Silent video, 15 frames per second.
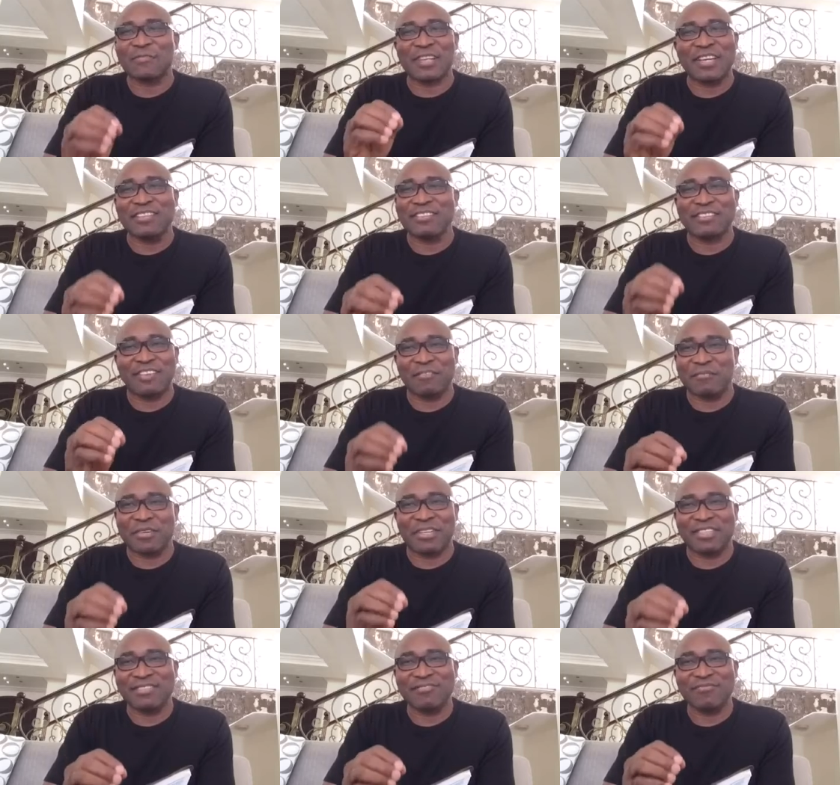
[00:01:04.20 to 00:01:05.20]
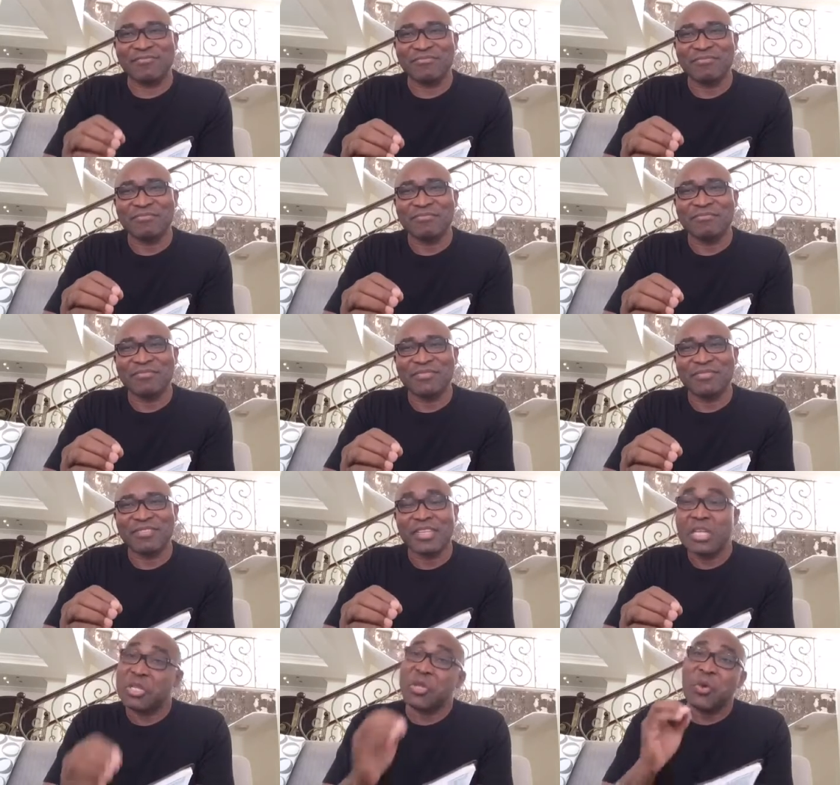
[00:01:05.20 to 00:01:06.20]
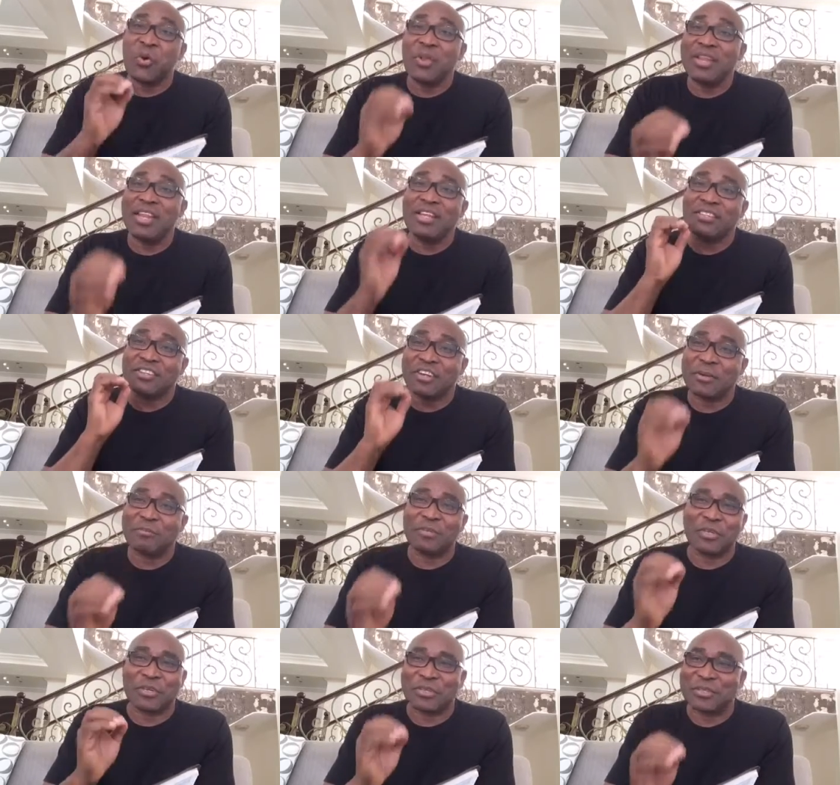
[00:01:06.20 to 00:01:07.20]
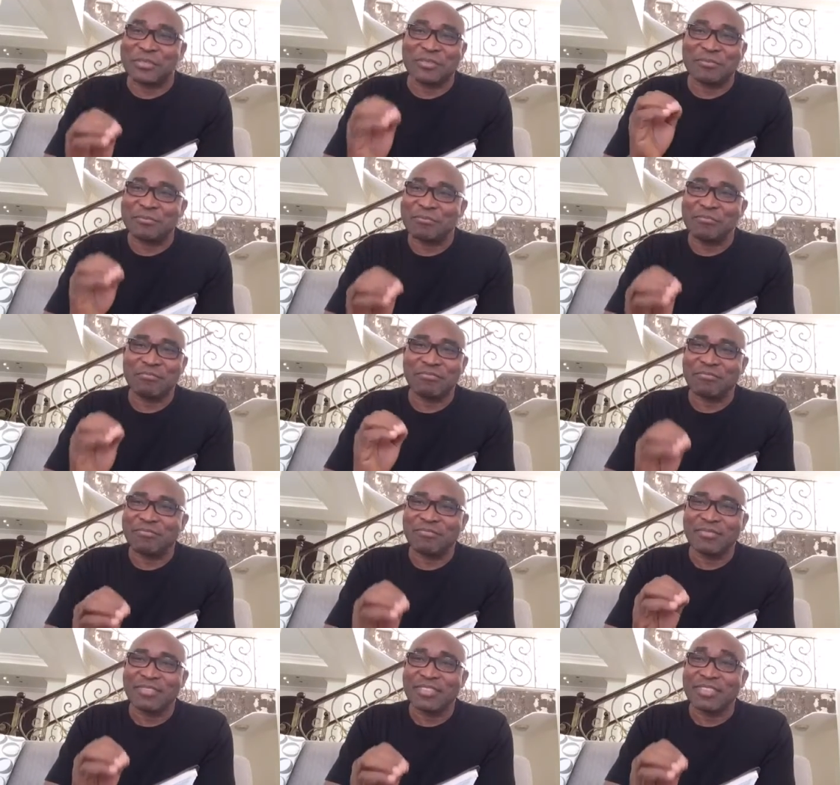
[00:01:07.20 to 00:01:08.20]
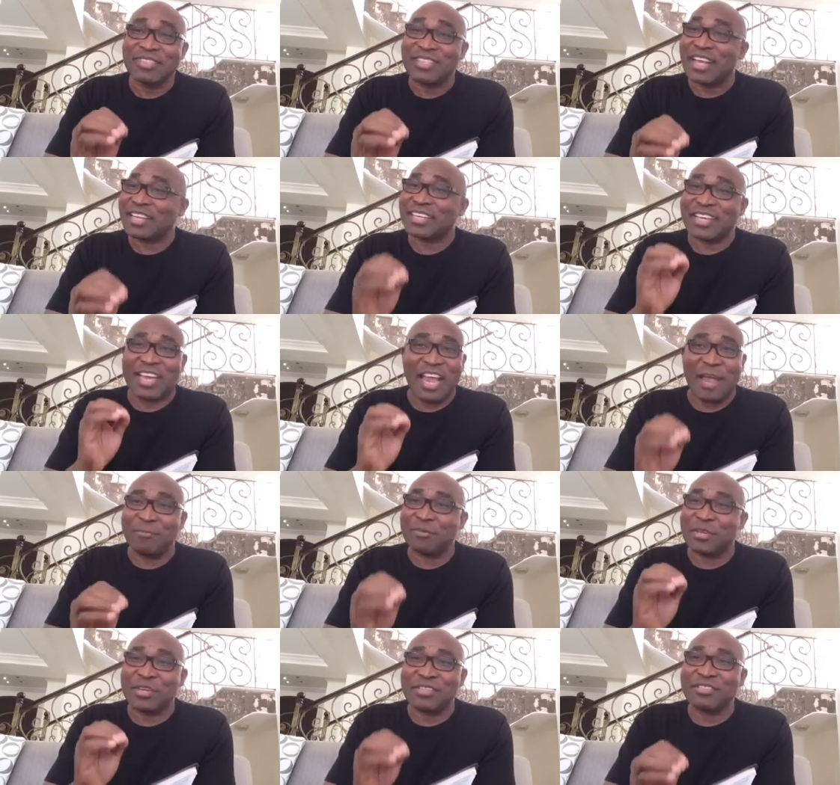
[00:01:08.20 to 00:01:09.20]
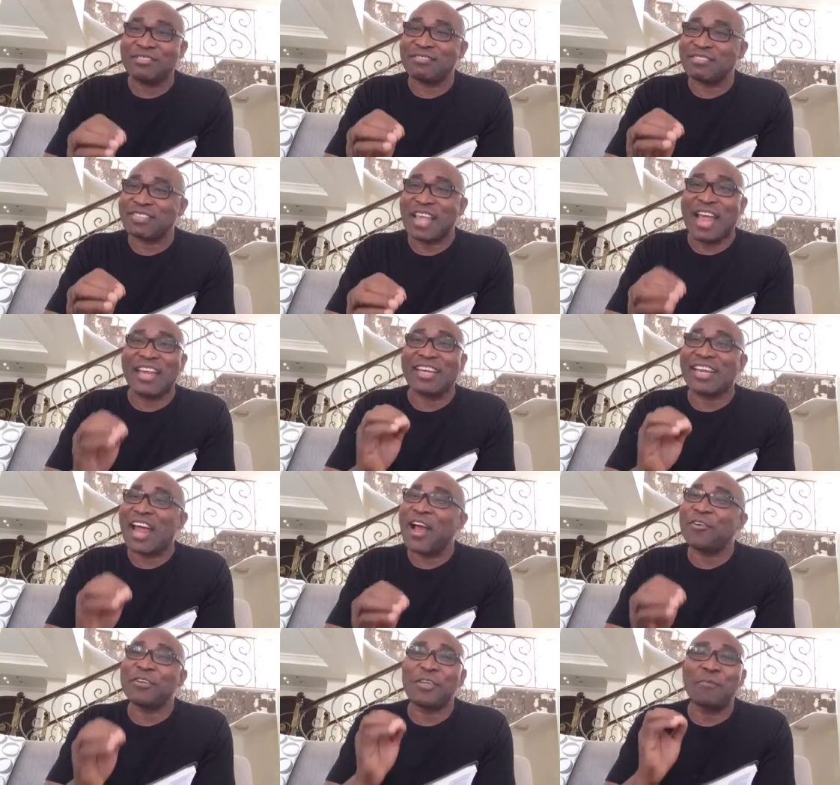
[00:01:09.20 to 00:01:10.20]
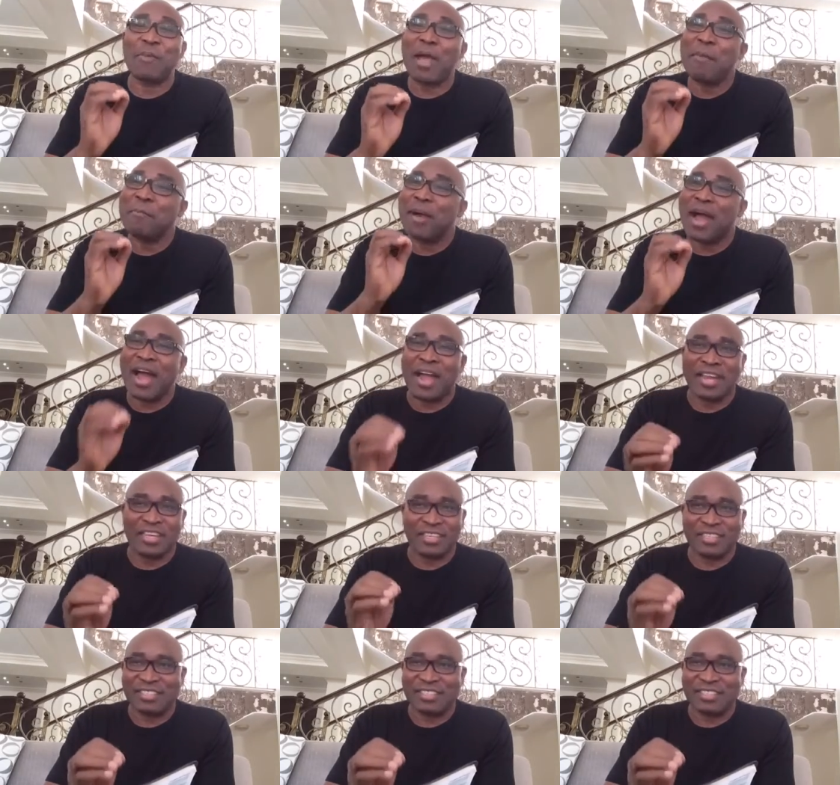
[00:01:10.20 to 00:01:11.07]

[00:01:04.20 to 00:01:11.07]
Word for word: of Thanksgiving, the only scripture that kept on standing out in my mind